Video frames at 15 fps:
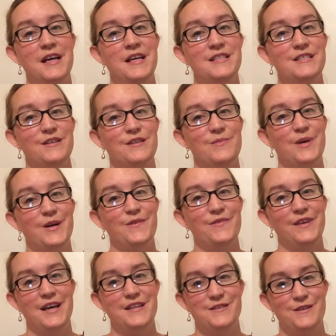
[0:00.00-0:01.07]
So the
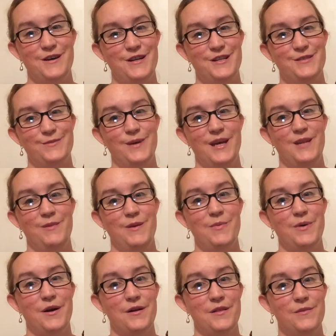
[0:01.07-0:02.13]
butterflies are on its way to be
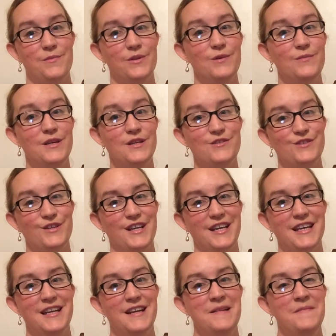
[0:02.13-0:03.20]
part of the blooming tree,